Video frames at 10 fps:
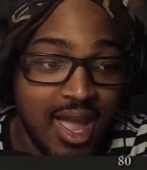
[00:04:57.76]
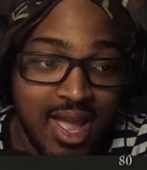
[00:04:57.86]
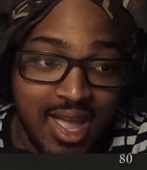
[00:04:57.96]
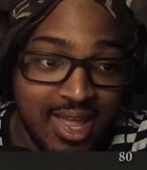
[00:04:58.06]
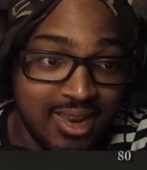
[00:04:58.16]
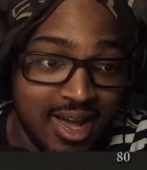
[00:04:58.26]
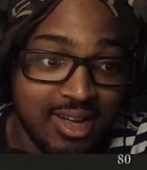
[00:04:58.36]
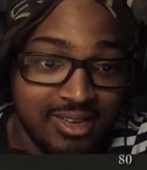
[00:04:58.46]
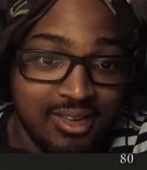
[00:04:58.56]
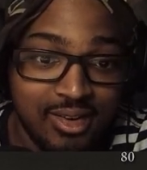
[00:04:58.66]
And I
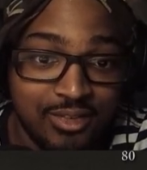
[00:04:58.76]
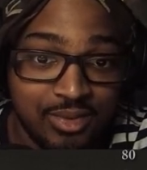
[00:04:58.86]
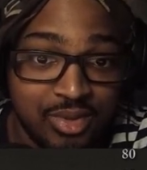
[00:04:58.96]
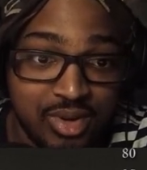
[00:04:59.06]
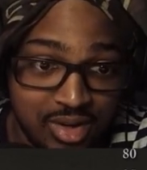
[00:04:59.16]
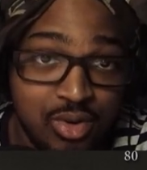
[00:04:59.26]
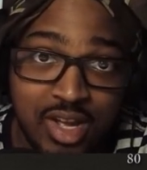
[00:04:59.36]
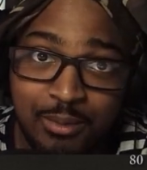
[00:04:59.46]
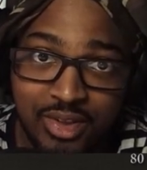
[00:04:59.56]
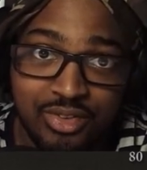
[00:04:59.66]
can tell y'all, for looting, New
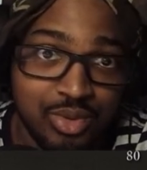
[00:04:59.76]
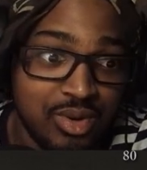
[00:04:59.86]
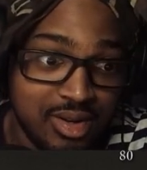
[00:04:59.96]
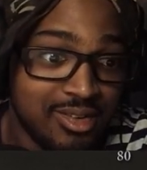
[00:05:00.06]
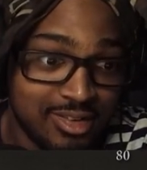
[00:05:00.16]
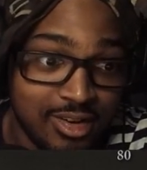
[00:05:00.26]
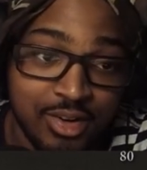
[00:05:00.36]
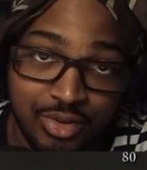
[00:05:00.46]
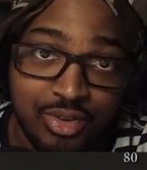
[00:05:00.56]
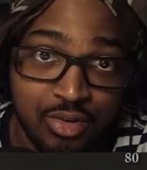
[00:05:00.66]
Game Plus 3 is
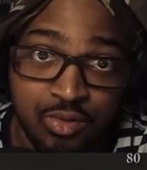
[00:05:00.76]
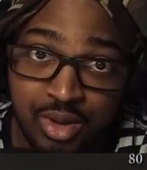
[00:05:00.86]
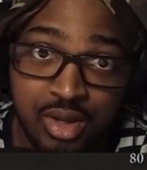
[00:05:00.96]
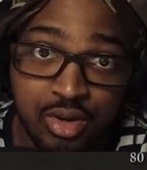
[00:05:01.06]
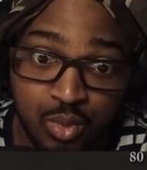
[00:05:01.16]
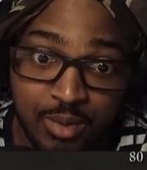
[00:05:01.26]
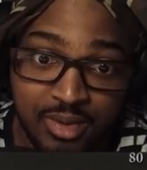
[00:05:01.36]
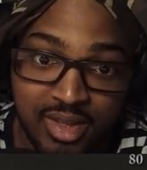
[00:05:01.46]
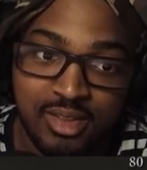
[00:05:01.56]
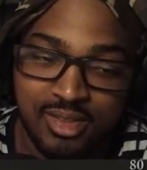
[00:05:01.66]
honestly a really good weapon.
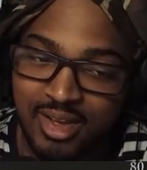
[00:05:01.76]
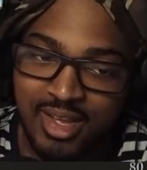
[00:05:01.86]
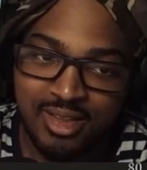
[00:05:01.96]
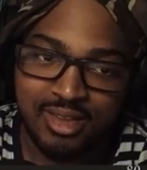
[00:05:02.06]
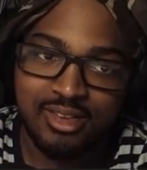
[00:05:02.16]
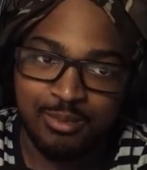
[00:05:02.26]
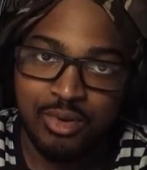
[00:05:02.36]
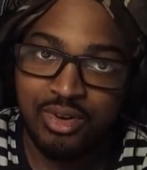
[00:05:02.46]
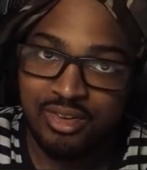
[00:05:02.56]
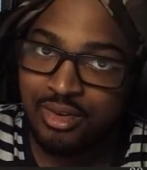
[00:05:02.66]
Like, again, this build is a